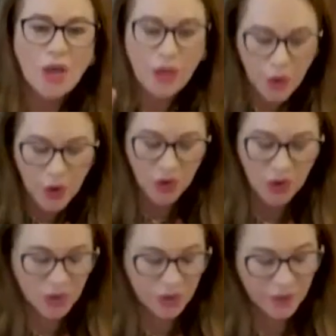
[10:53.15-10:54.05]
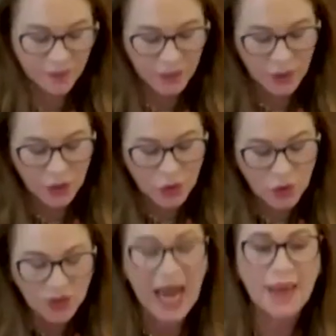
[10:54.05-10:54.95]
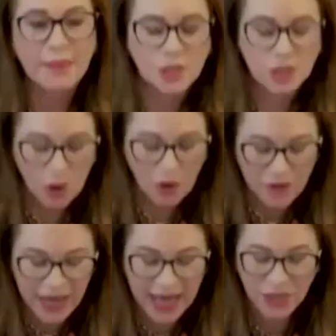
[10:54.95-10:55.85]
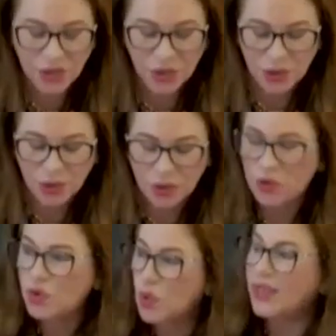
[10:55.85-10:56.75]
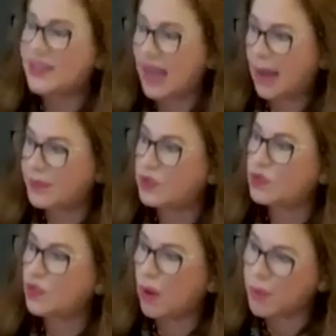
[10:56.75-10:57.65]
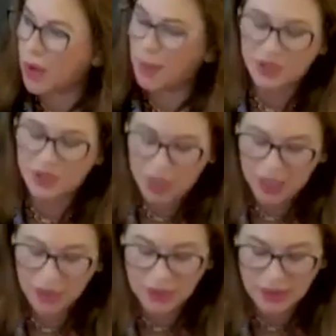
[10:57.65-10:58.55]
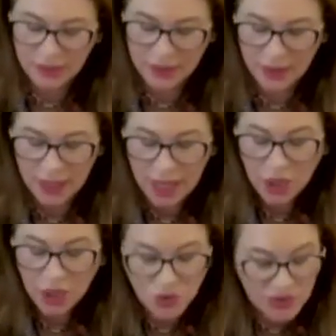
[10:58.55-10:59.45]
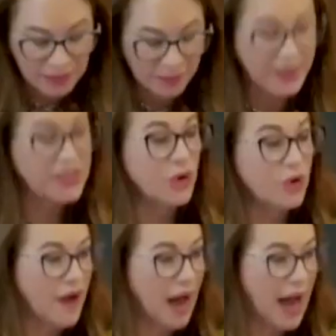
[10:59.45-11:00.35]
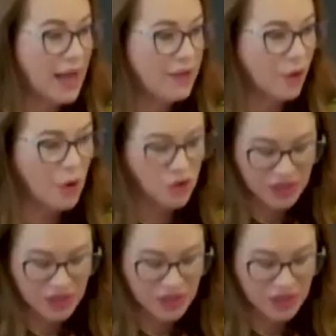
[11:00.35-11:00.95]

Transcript: Third, the times of nature to adapt to abrupt changes, to simply survive or